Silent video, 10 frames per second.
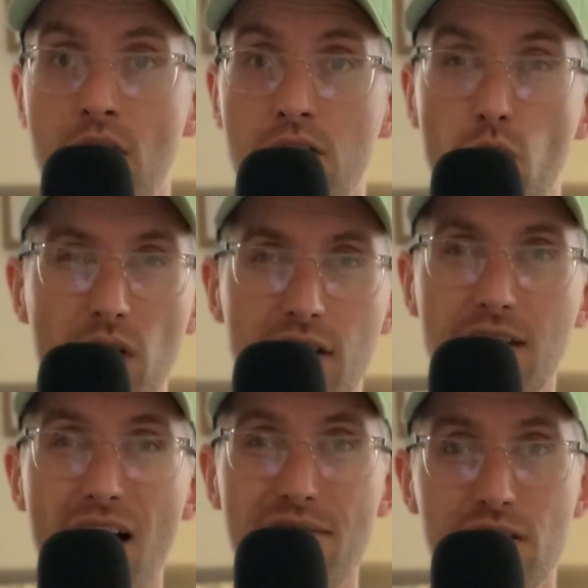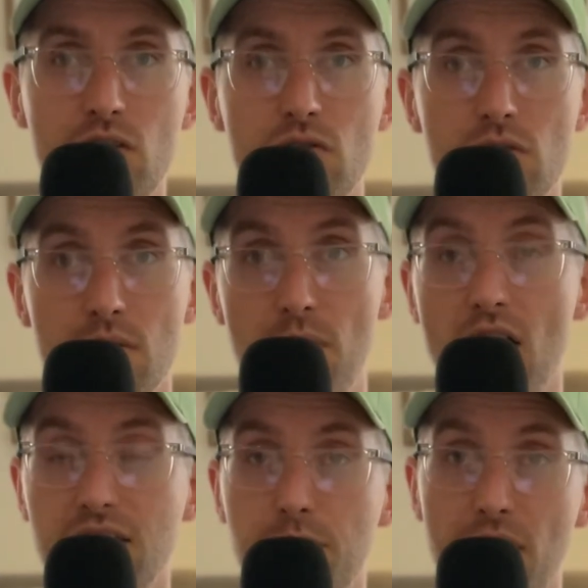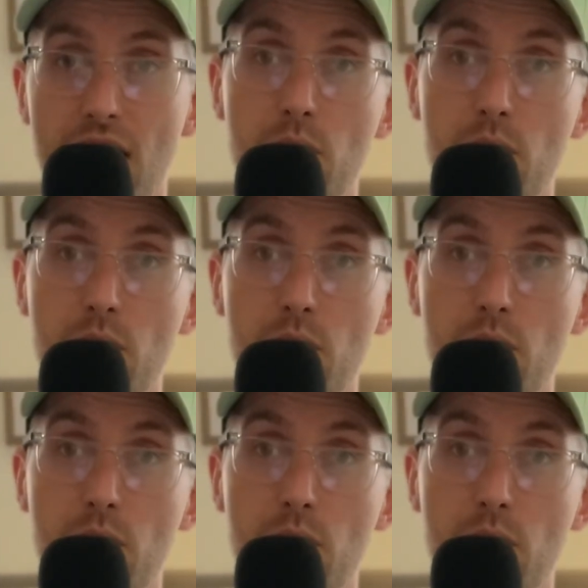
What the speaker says: So we're going to dive into the master plan.